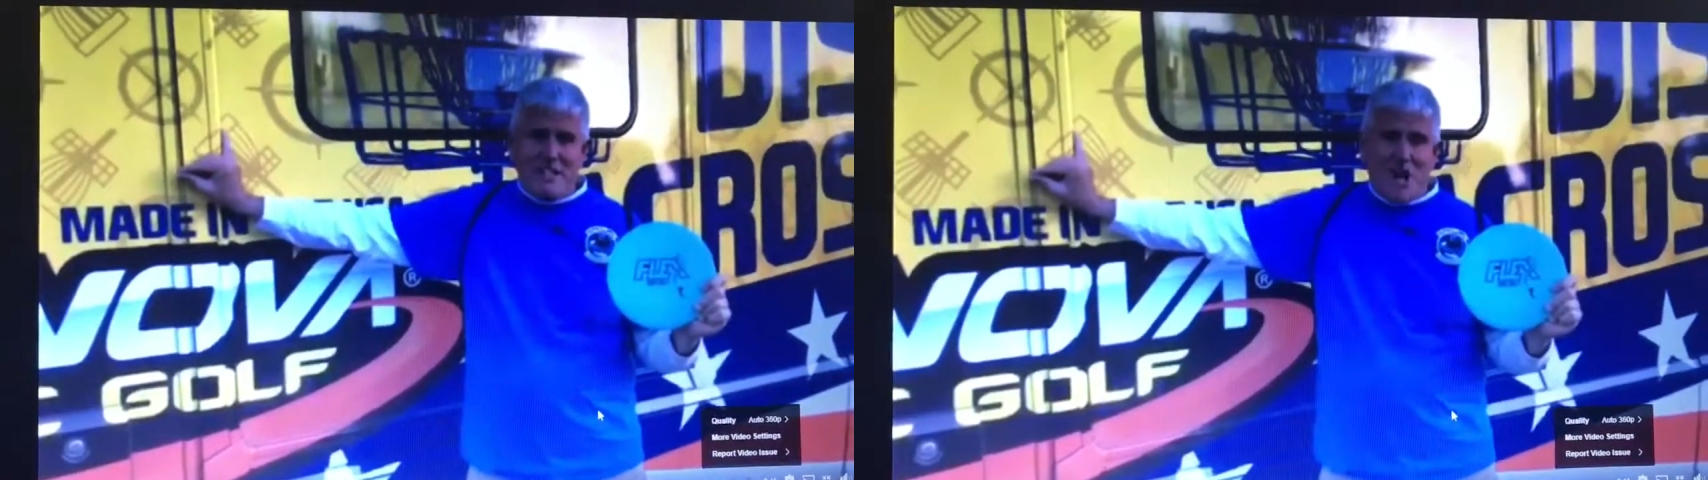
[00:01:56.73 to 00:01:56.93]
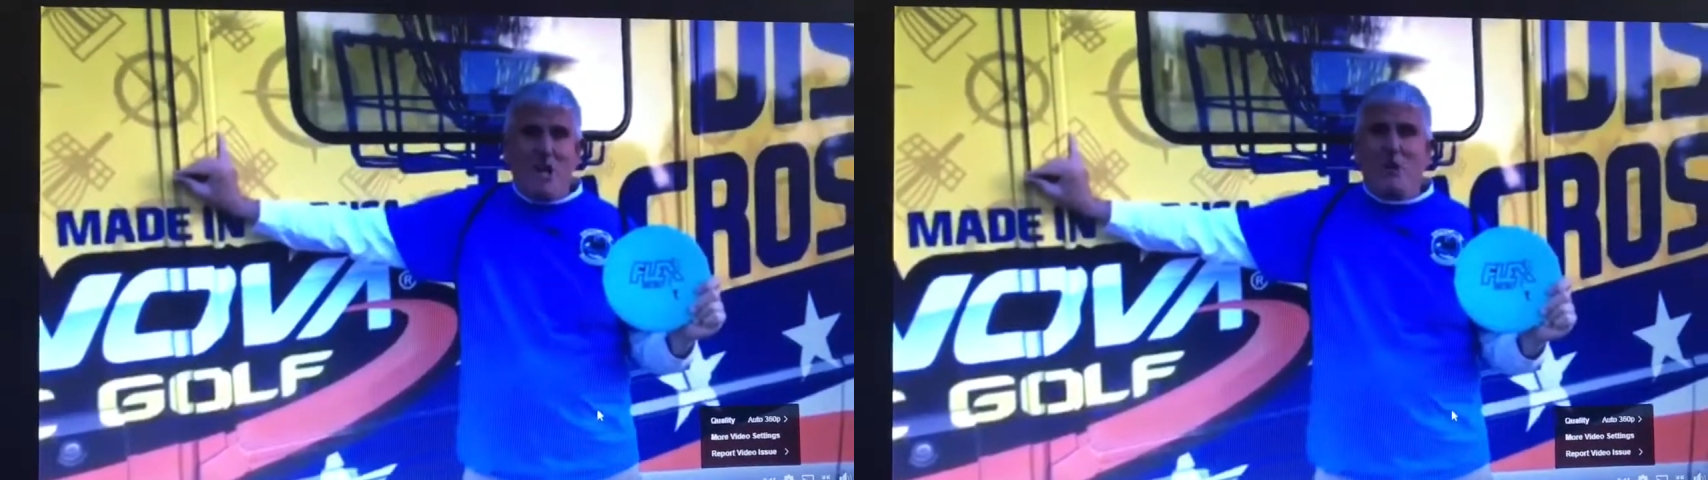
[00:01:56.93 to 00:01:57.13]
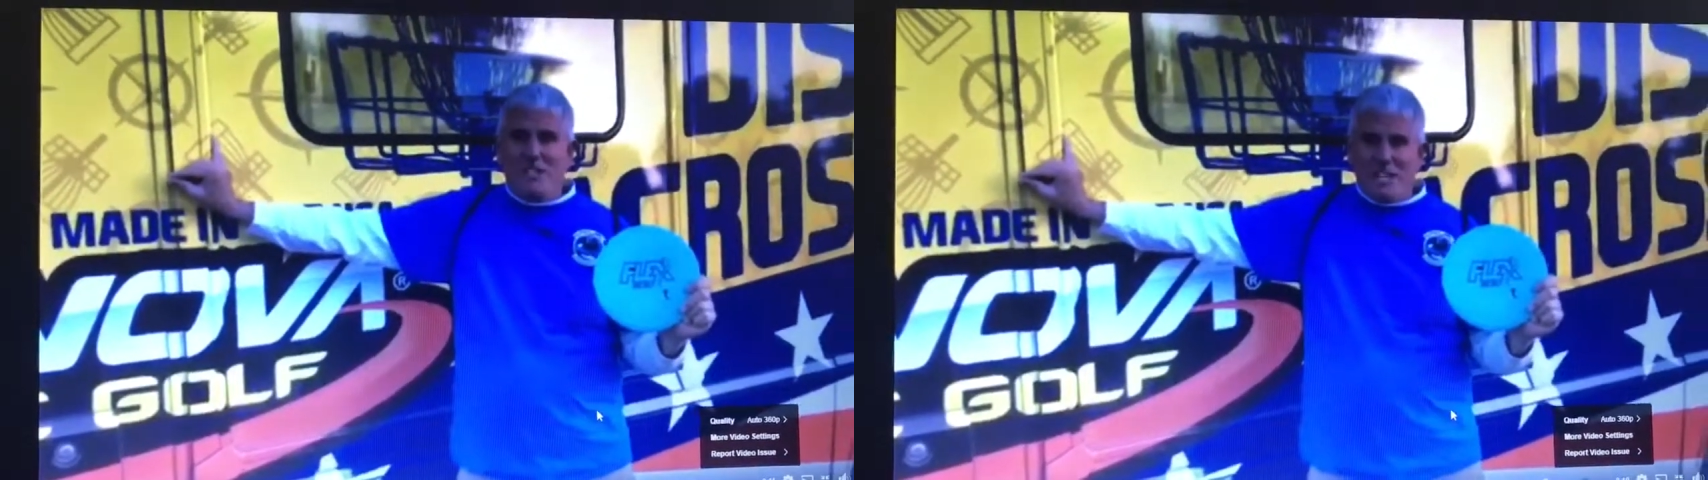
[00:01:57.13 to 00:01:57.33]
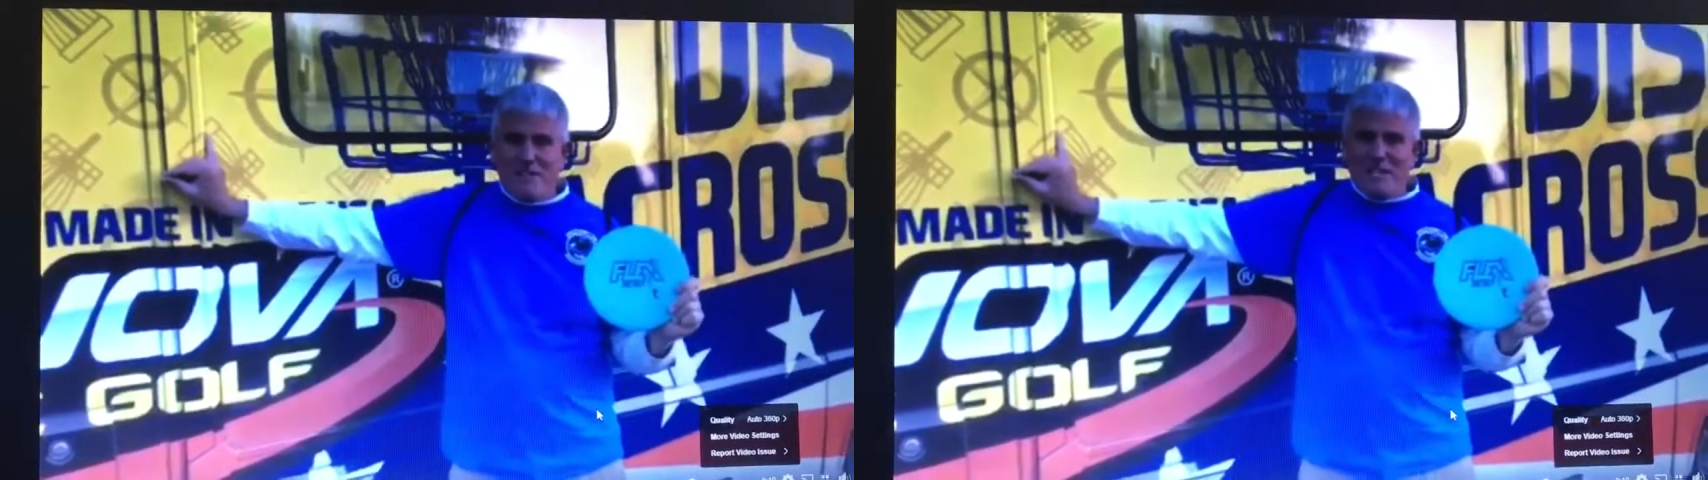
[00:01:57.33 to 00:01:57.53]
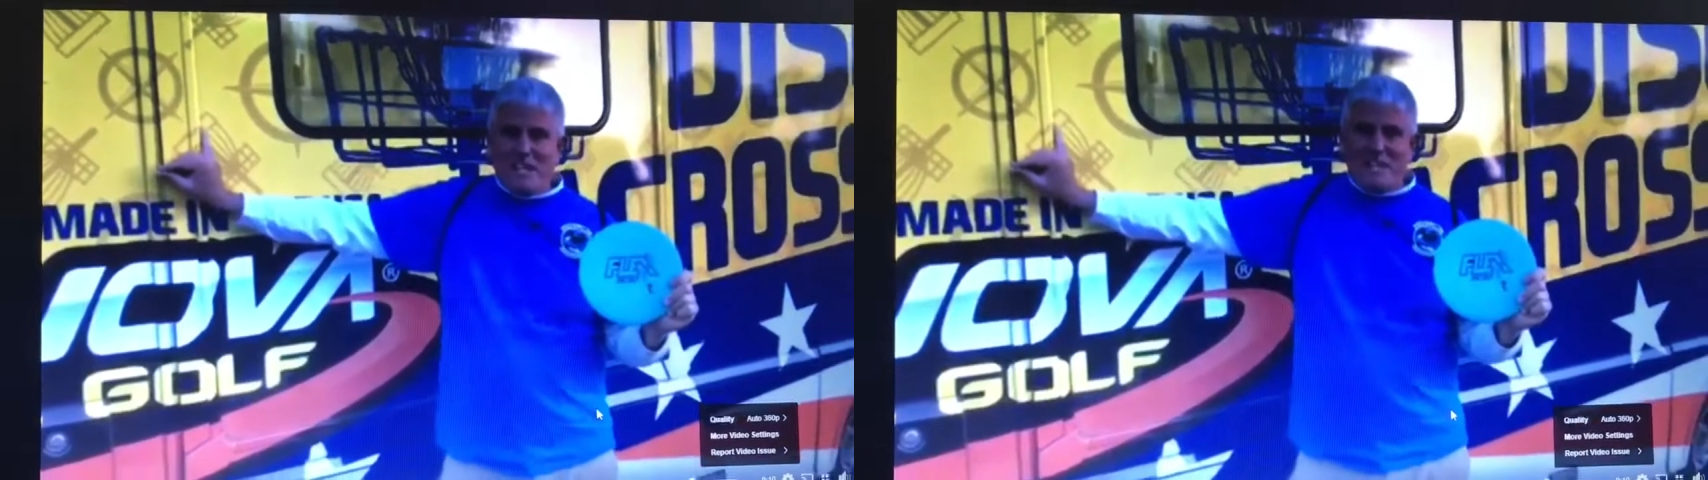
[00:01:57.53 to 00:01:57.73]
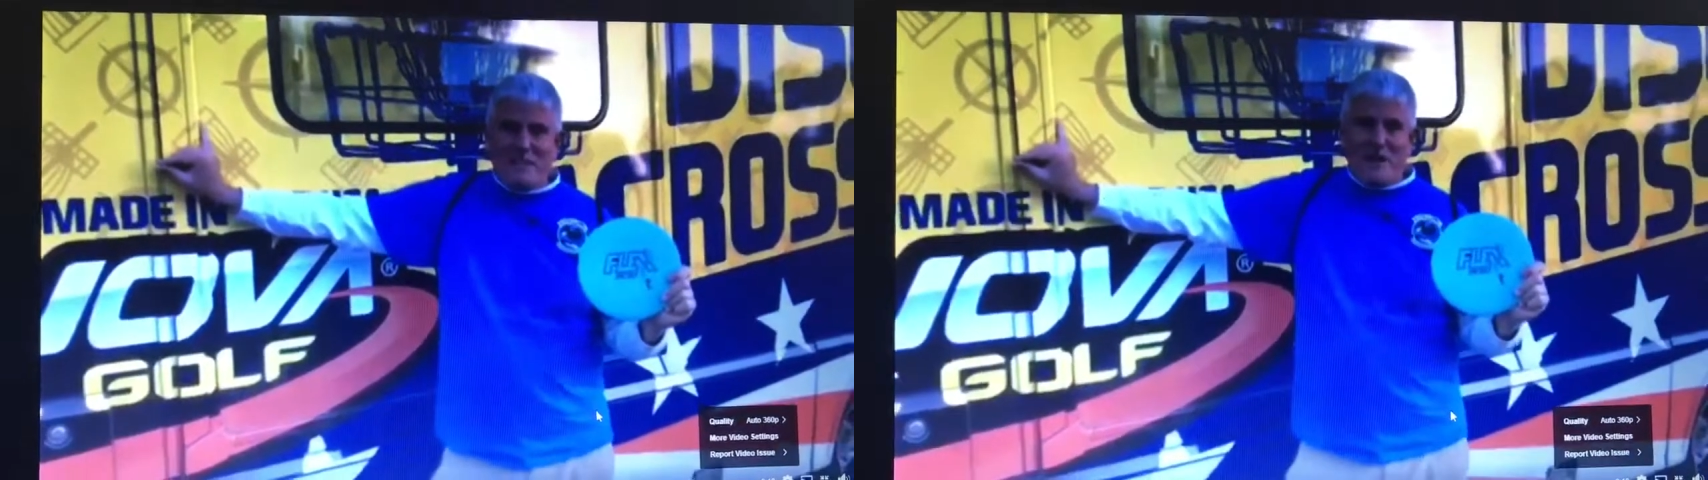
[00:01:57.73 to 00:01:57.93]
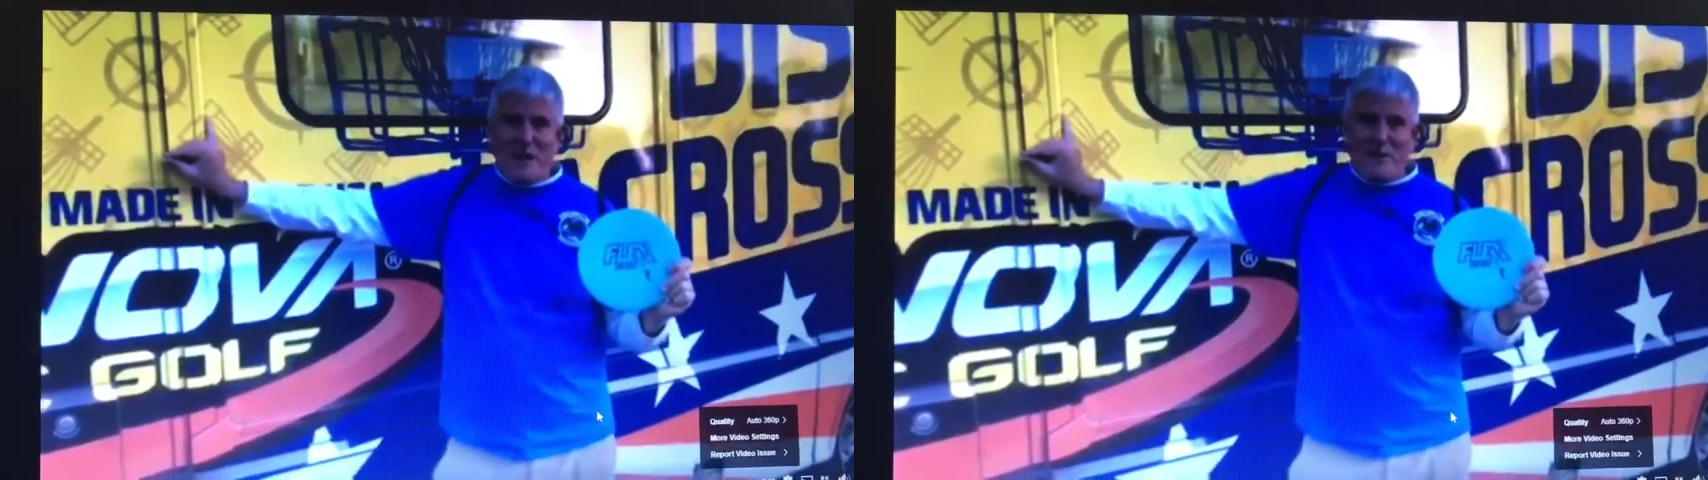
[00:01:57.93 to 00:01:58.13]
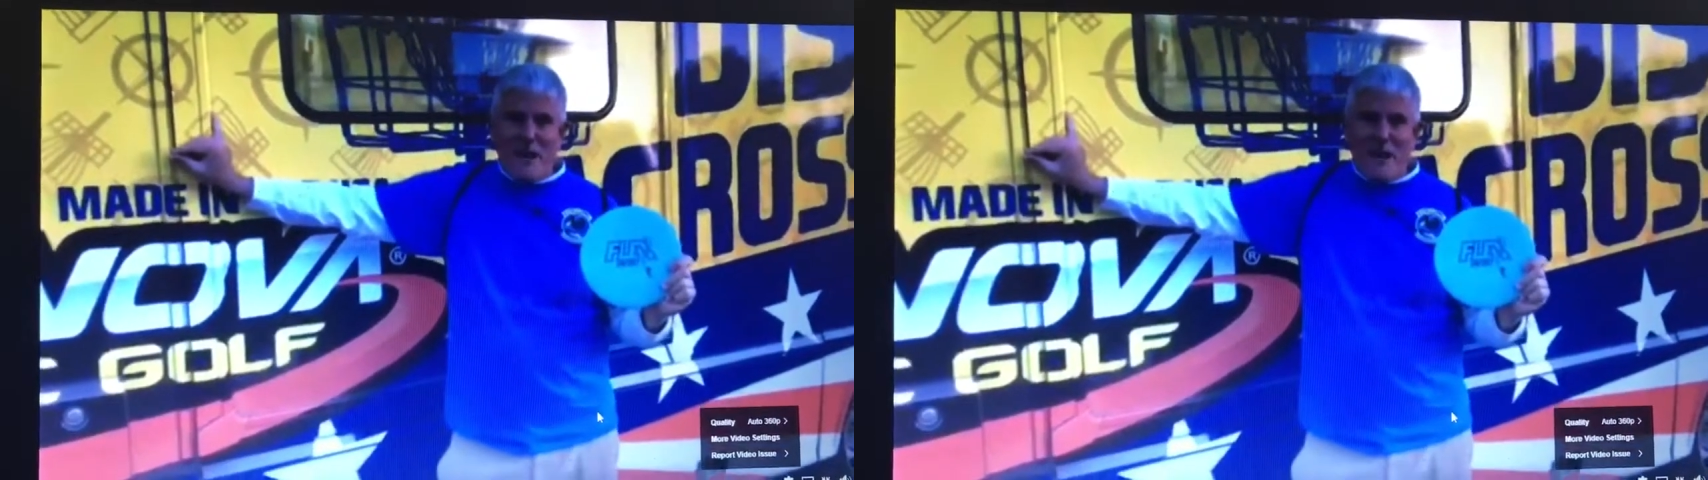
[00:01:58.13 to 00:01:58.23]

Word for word: on hole 17 in the final